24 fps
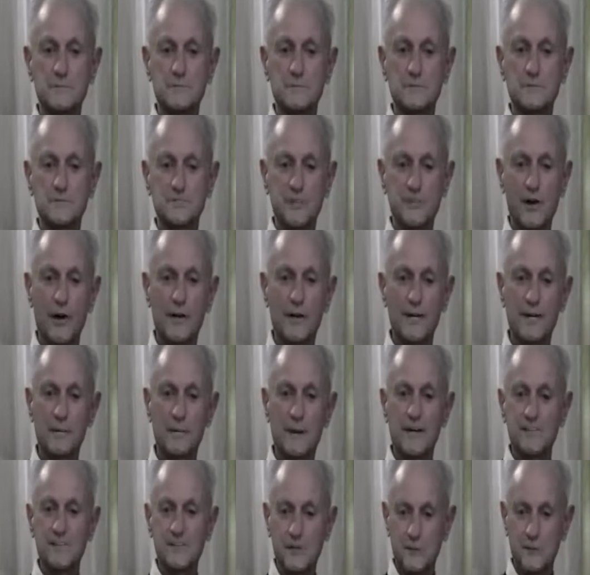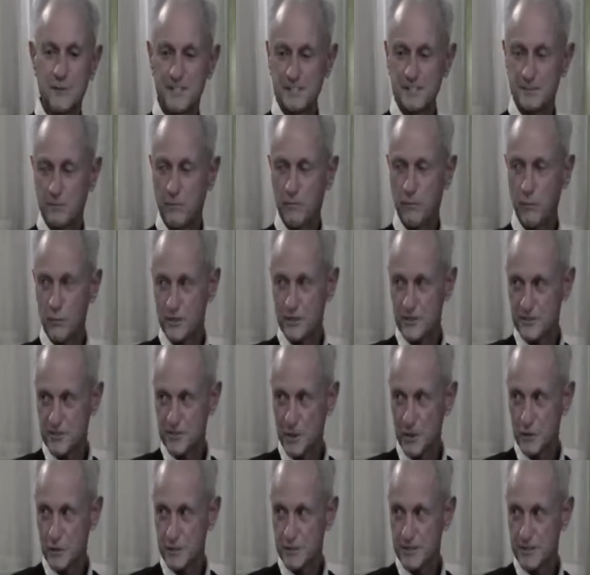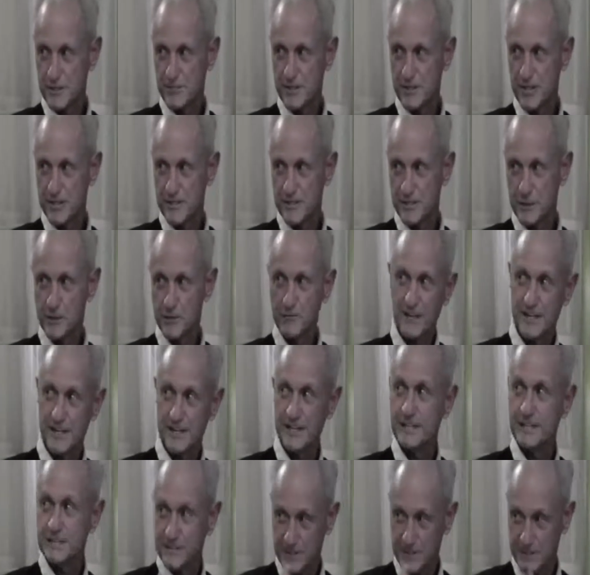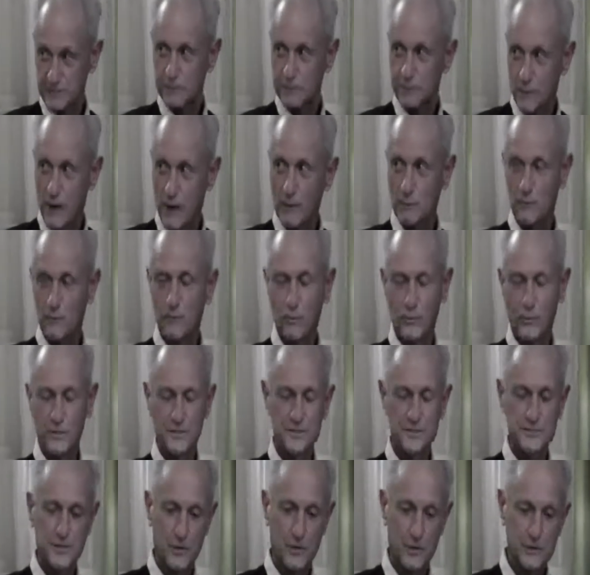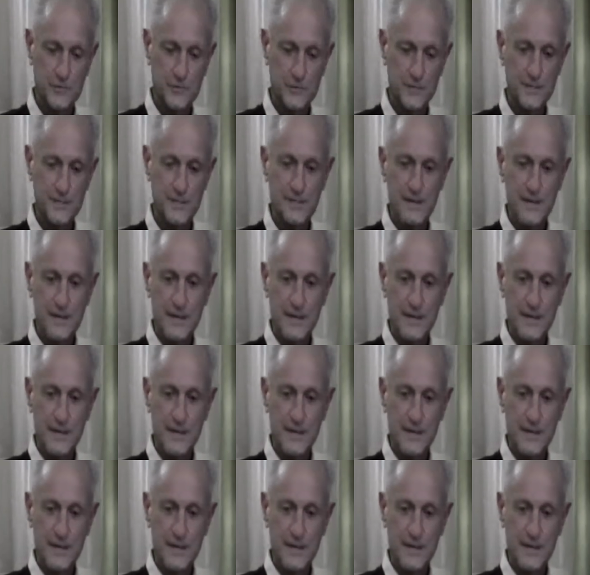starting about 2 weeks before the surgery if they knew. If they didn't, it's right before the surgery.